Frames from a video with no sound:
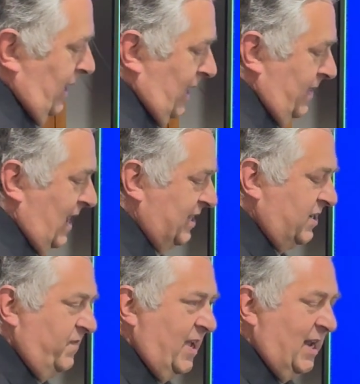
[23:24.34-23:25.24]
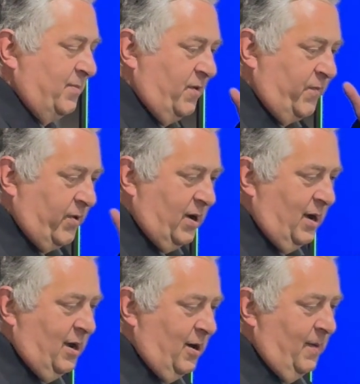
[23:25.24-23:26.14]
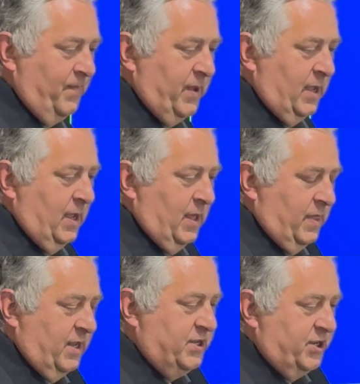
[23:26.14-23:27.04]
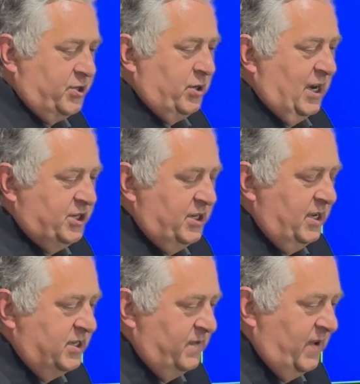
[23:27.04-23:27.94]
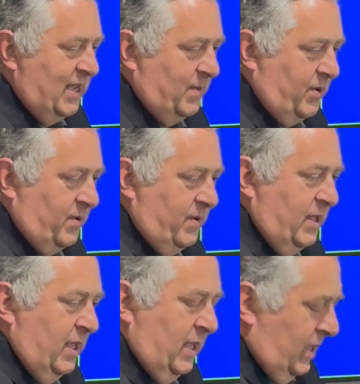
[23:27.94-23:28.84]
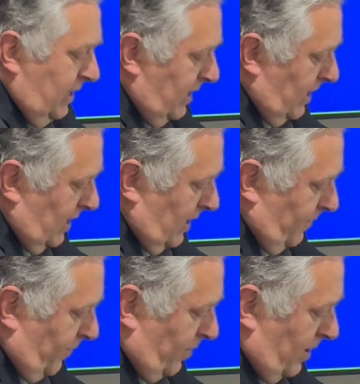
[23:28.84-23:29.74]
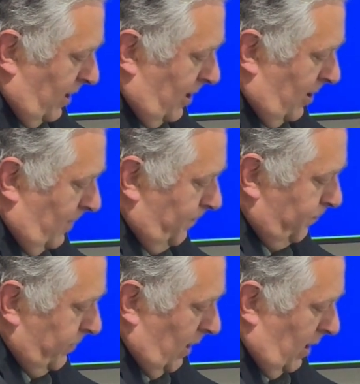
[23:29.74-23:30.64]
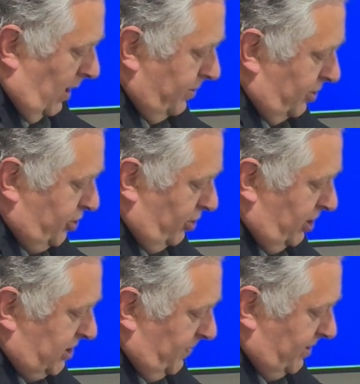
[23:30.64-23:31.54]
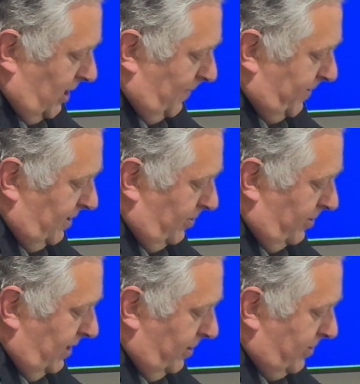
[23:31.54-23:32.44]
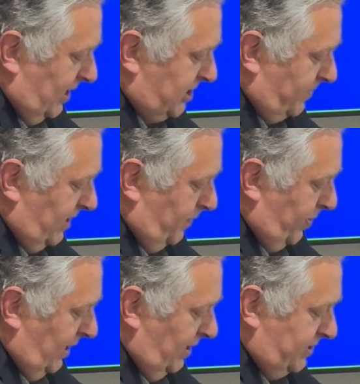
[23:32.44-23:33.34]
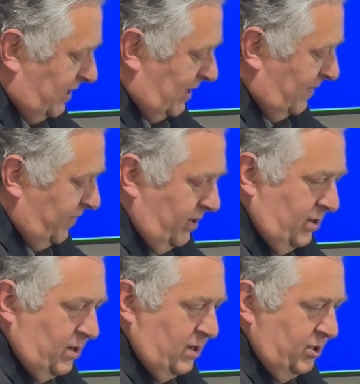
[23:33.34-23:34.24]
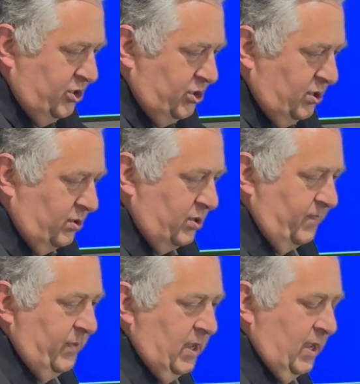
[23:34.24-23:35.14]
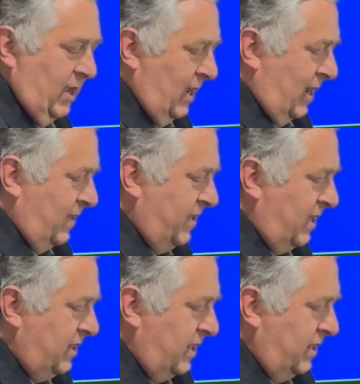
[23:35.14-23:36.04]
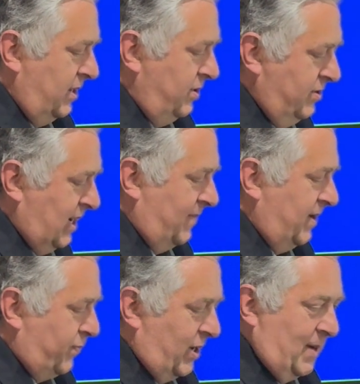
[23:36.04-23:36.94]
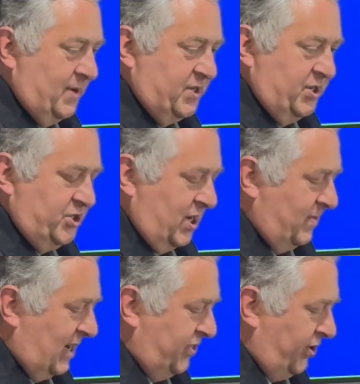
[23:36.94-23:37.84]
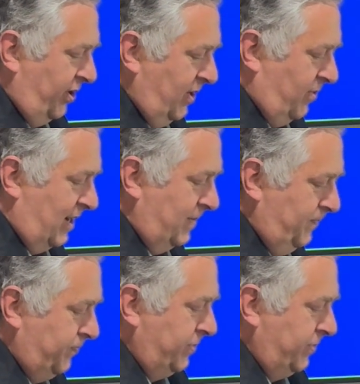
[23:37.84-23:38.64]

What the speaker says: And that's available for all. This instruction is available for all. All your children shall be taught by the Lord, and great shall be the peace of your children. And then the new covenant promise in Jeremiah 31,